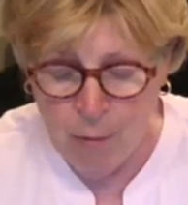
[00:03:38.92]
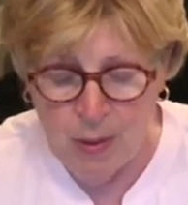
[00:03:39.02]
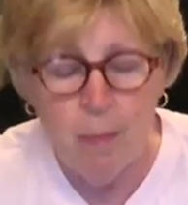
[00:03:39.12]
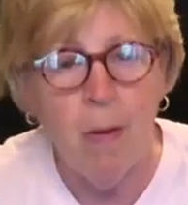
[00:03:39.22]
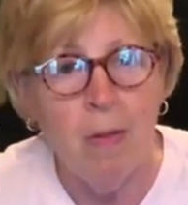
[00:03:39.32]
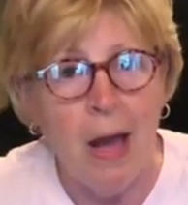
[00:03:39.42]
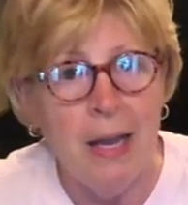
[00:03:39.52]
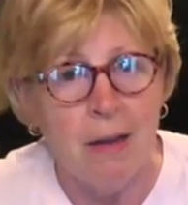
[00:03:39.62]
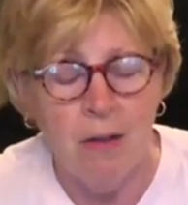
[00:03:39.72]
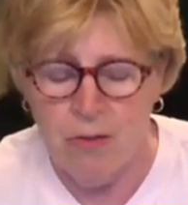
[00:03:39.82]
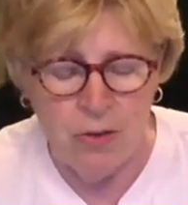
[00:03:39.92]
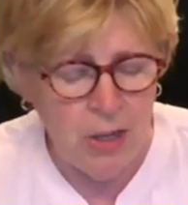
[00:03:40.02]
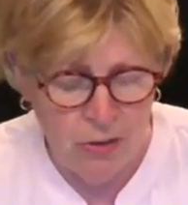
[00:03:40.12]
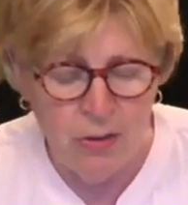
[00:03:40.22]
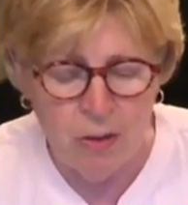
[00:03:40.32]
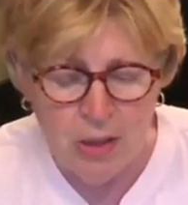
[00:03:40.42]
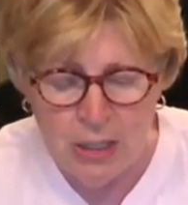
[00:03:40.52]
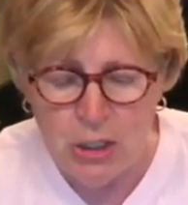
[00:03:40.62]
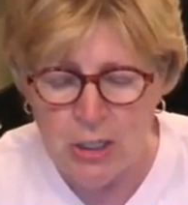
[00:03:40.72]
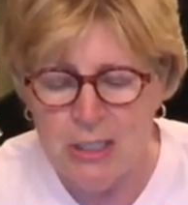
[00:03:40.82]
people like. It's
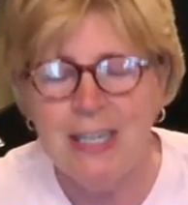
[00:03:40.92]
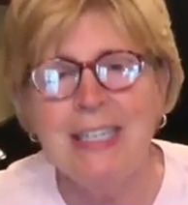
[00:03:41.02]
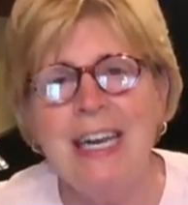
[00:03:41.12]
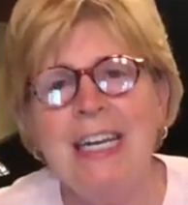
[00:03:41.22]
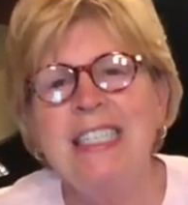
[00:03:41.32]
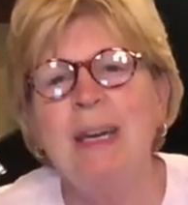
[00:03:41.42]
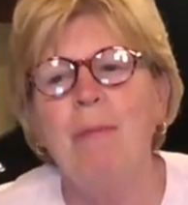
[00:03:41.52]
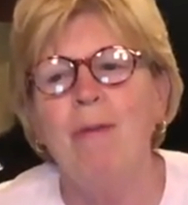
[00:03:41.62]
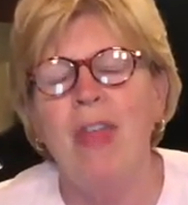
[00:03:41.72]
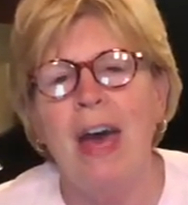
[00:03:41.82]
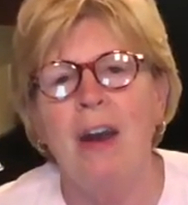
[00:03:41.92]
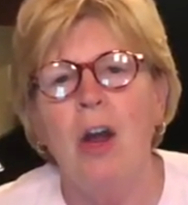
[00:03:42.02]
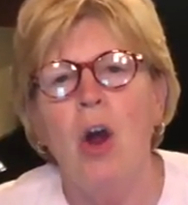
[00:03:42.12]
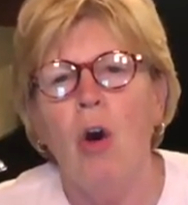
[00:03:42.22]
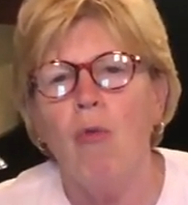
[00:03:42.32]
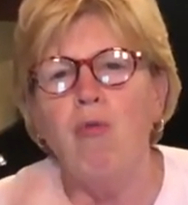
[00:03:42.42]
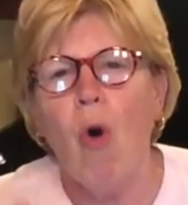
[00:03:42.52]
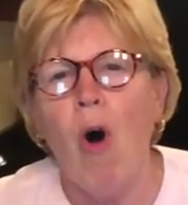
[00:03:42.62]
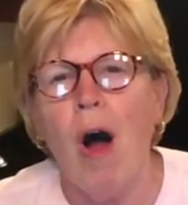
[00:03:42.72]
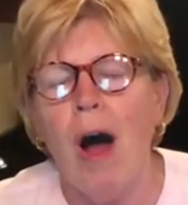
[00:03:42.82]
delicious, and it takes some of that
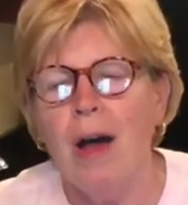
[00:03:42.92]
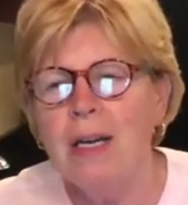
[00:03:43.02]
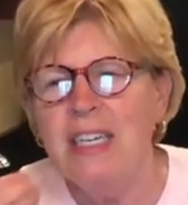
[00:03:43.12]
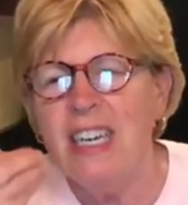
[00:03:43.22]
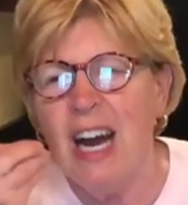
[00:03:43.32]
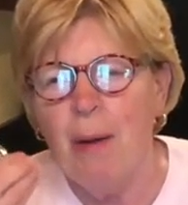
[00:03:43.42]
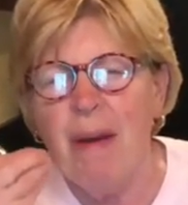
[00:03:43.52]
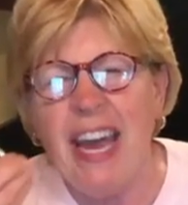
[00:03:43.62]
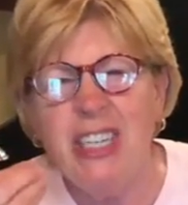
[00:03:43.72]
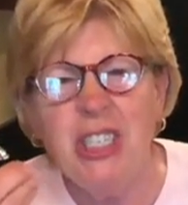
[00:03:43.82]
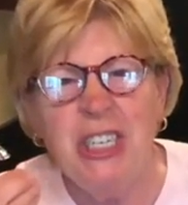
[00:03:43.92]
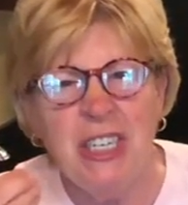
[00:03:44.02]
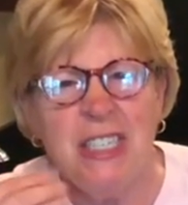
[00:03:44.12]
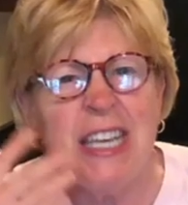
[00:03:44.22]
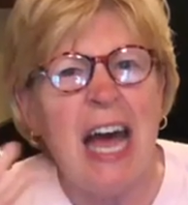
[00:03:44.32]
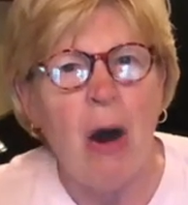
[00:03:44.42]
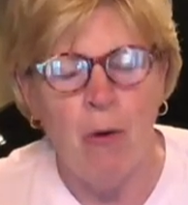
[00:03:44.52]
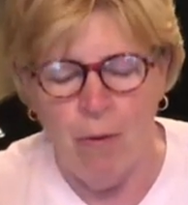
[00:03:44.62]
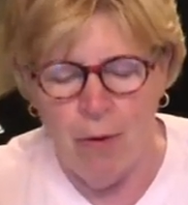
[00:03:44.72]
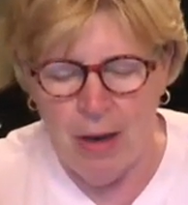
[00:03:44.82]
raw edginess
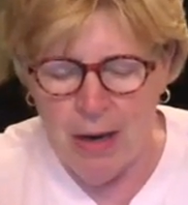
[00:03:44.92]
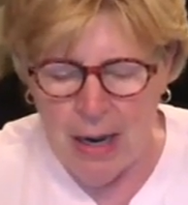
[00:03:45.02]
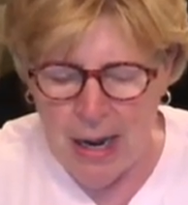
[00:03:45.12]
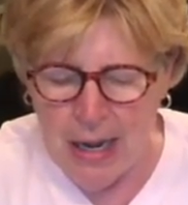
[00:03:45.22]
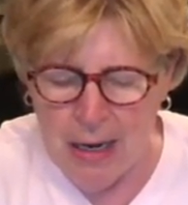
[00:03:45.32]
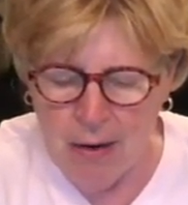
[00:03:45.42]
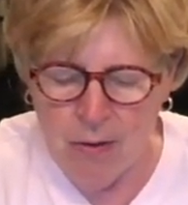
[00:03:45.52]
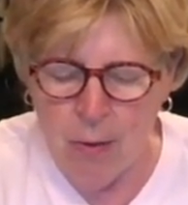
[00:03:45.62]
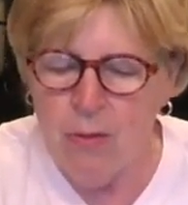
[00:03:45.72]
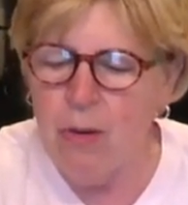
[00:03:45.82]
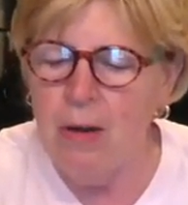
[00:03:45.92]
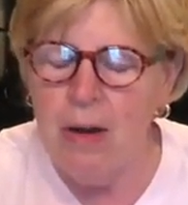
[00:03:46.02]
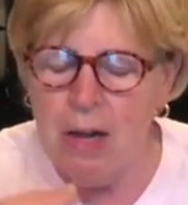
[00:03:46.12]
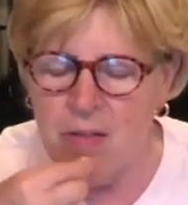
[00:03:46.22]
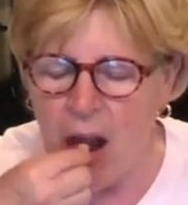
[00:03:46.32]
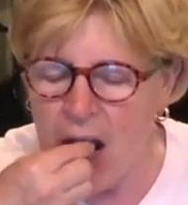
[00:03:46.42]
out of it. And so it gets